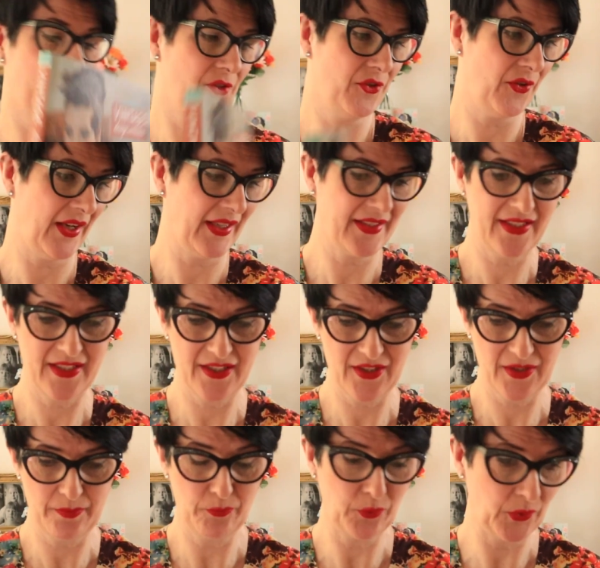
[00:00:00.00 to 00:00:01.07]
and tricks. It's
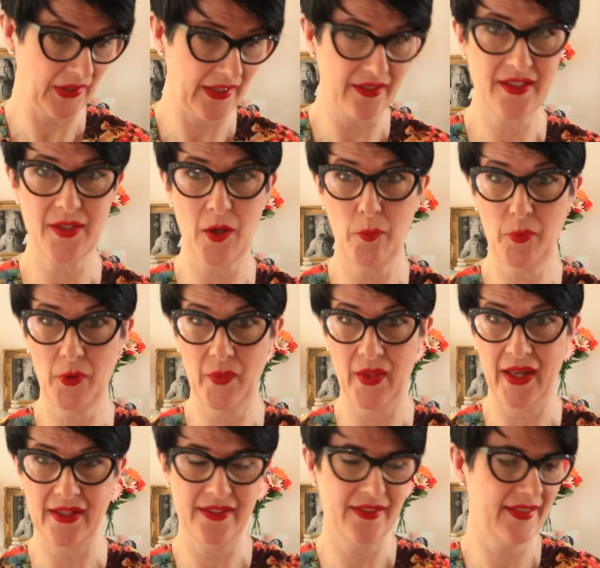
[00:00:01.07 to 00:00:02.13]
just brilliant. So I'll put
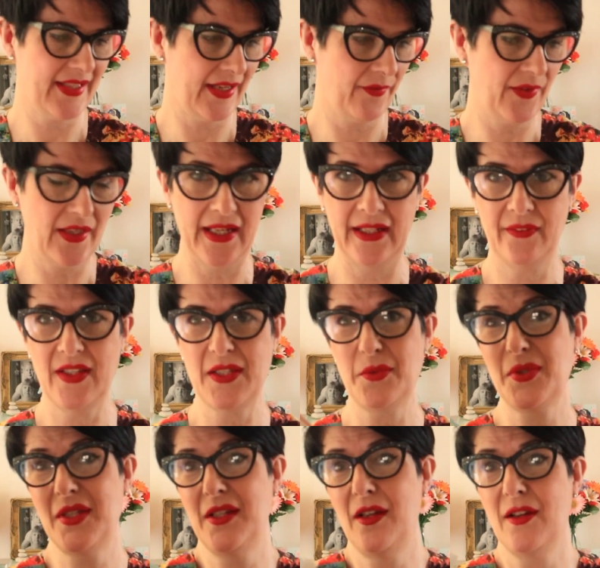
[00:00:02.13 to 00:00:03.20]
that down the link. This
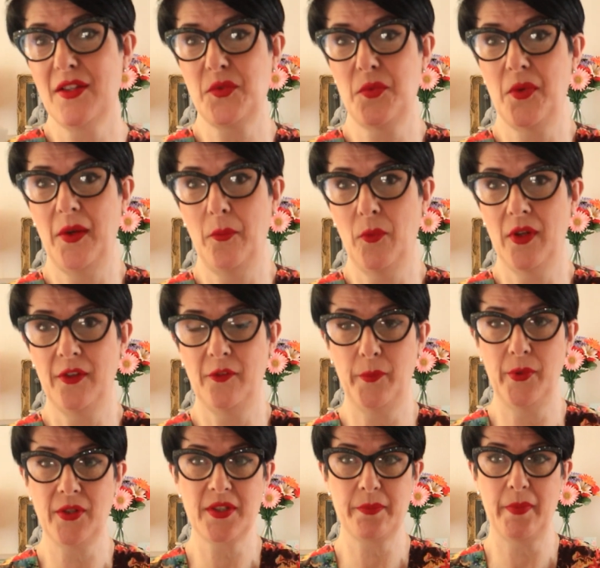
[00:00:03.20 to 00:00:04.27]
was the last one in World of
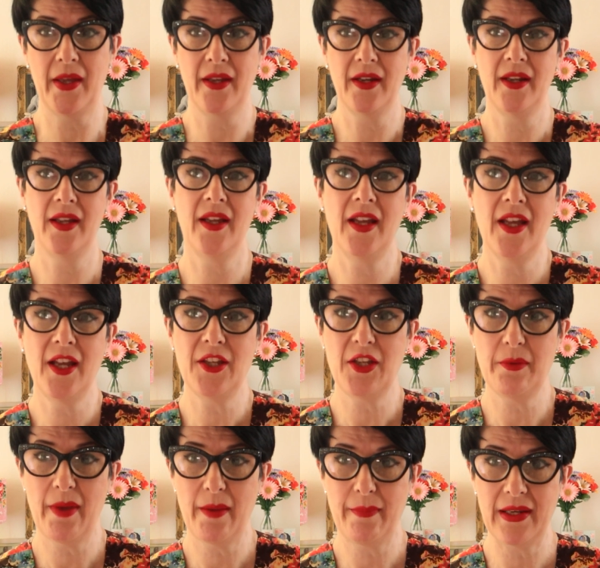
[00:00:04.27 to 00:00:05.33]
Books, but
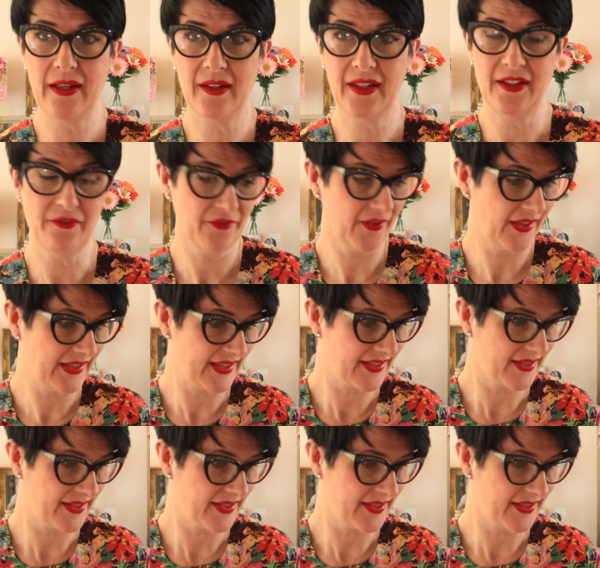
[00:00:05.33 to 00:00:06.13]
you may be lucky and find it